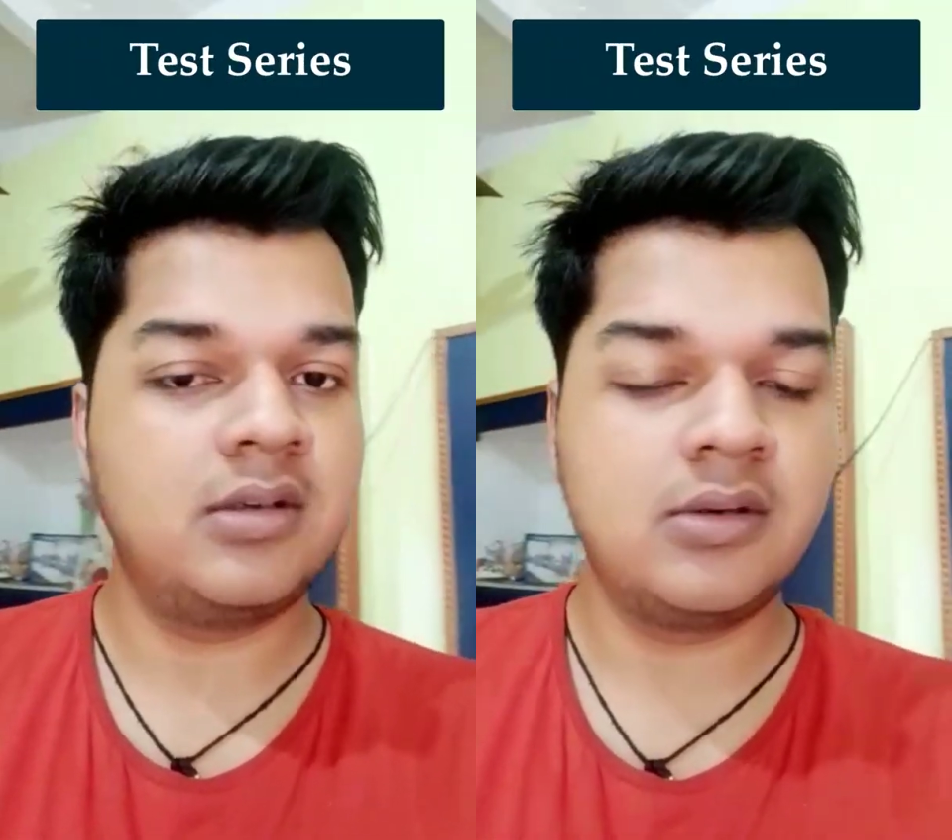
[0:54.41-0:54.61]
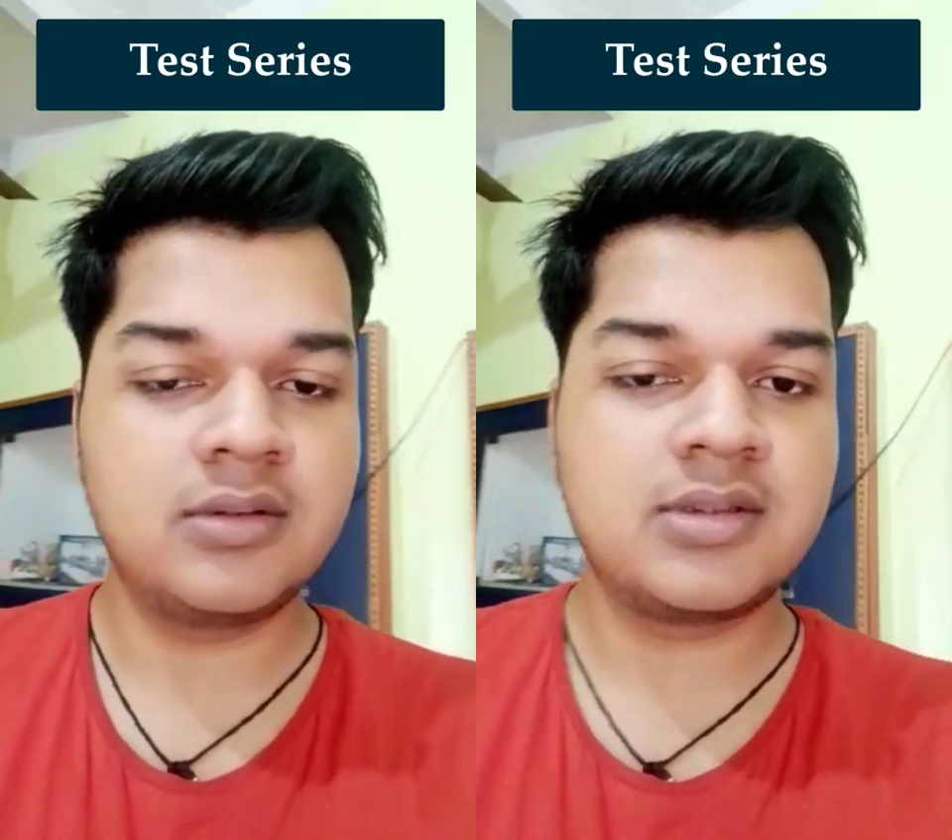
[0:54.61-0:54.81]

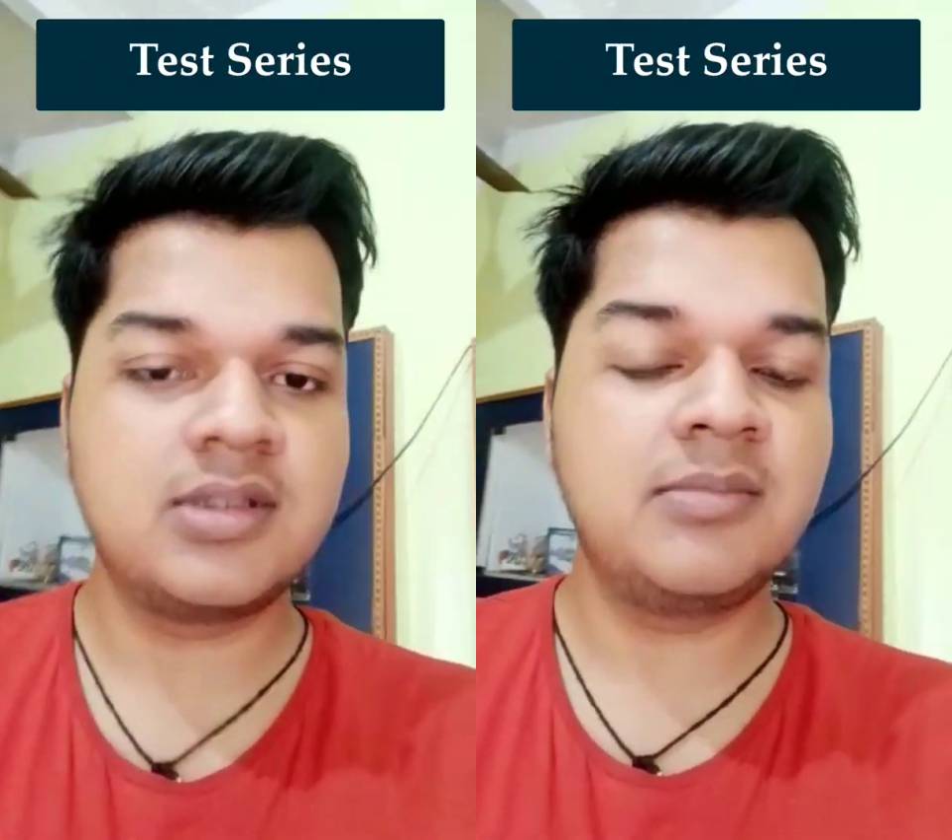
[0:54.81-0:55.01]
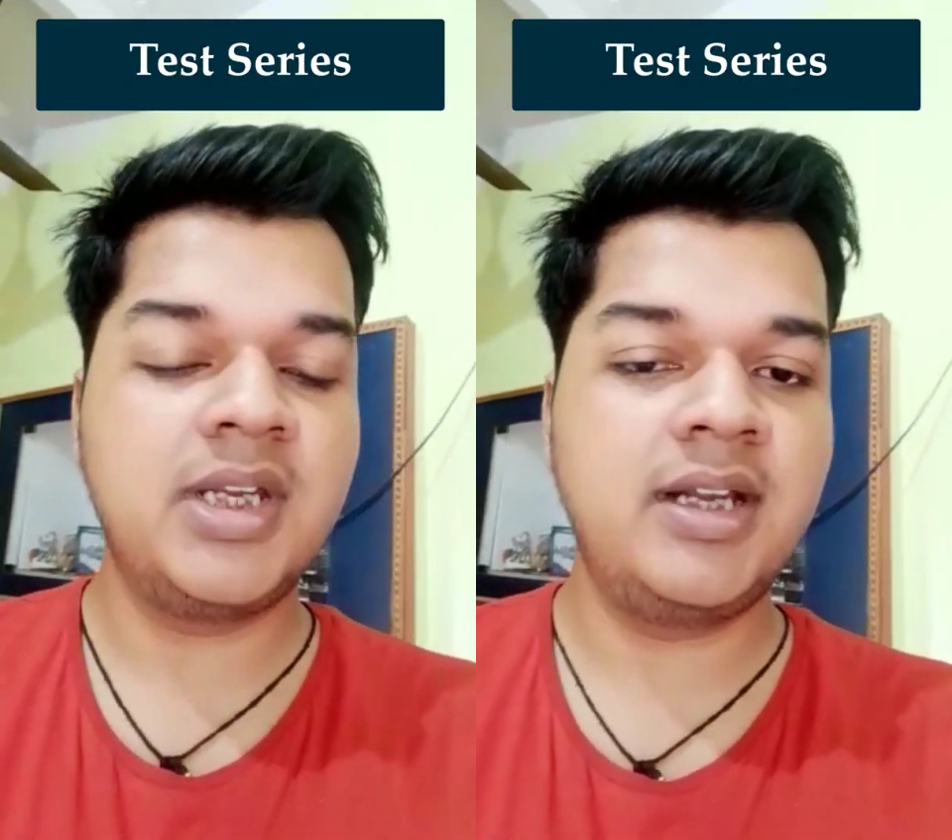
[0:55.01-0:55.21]

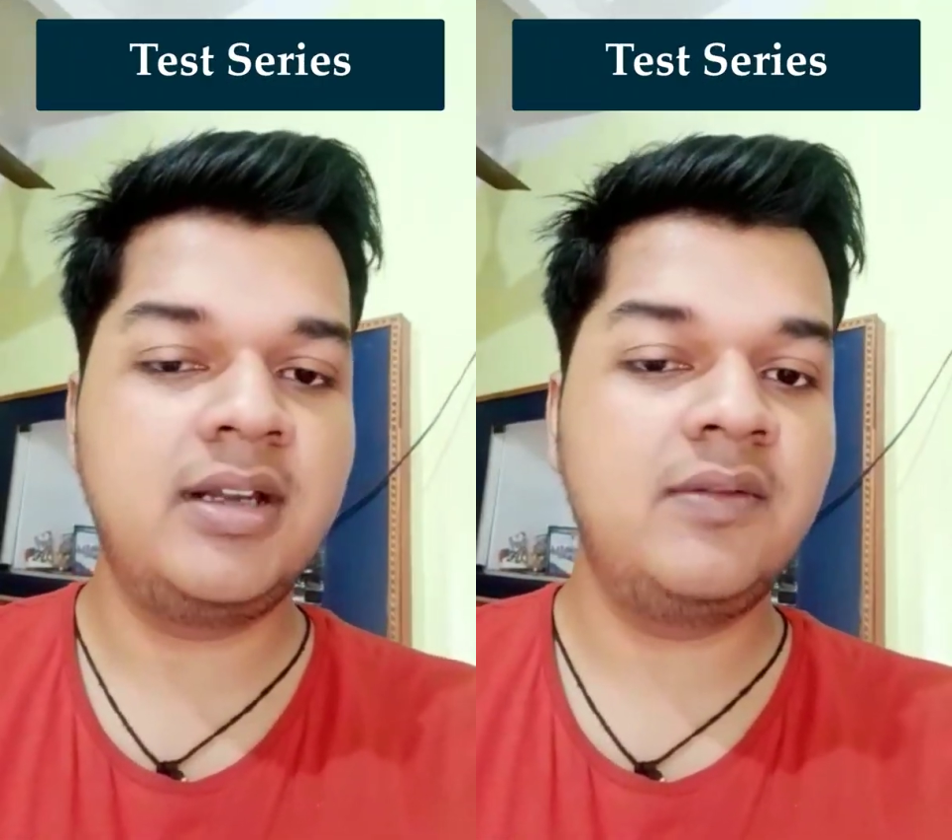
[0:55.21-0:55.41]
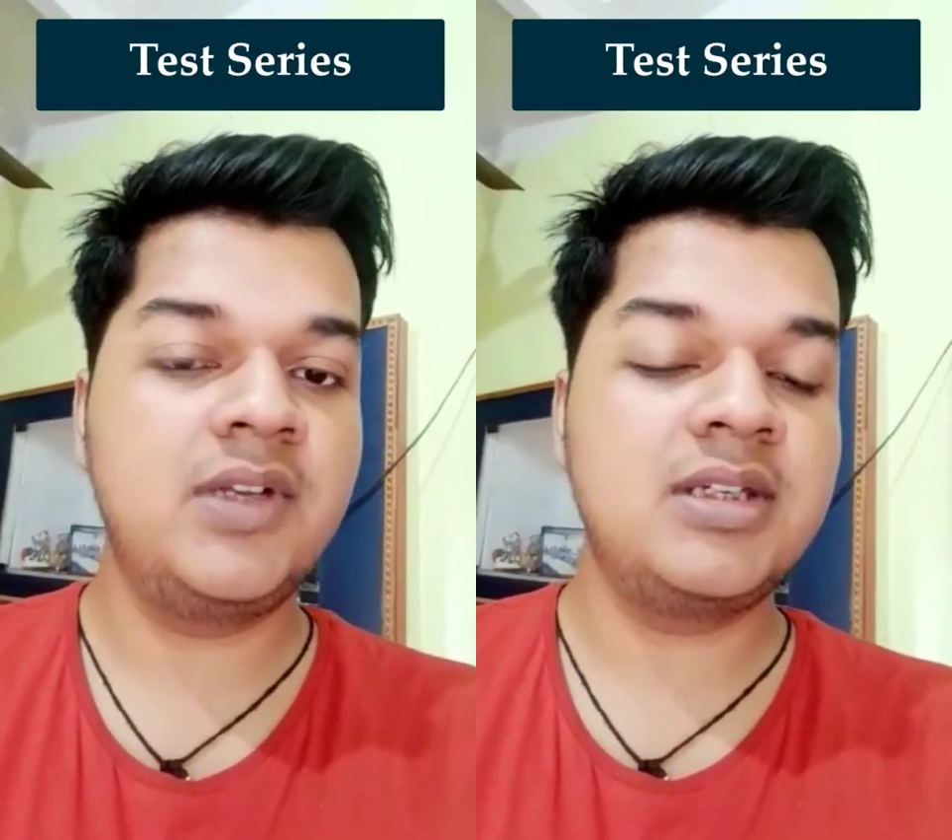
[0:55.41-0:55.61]
awesome and
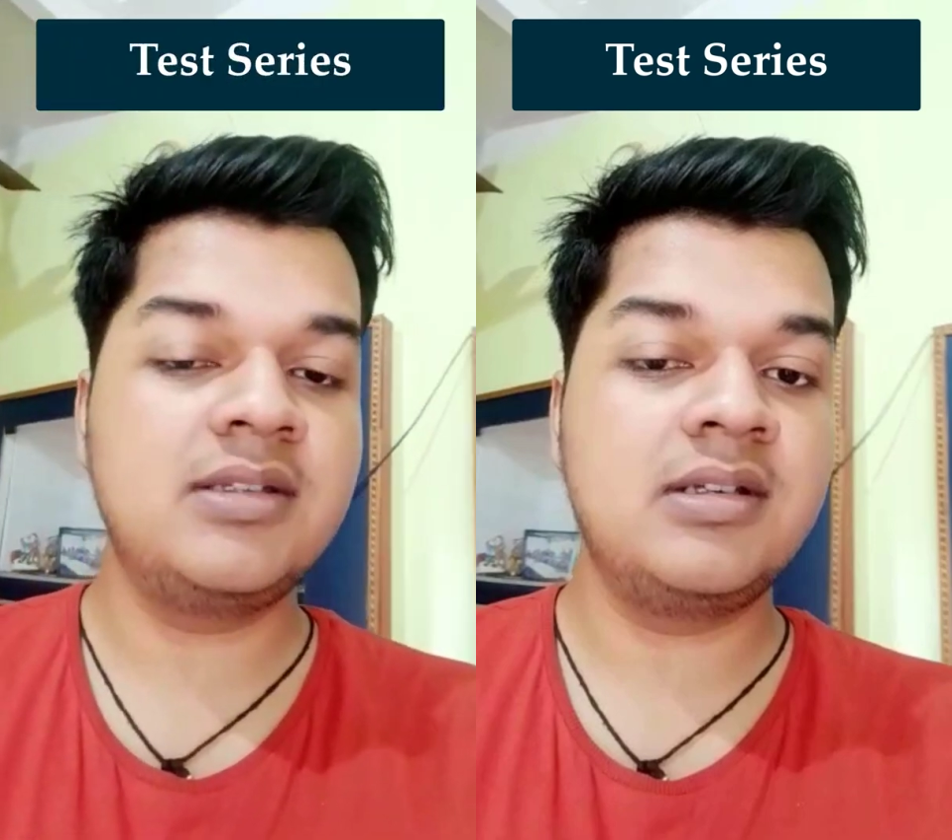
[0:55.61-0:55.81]
which is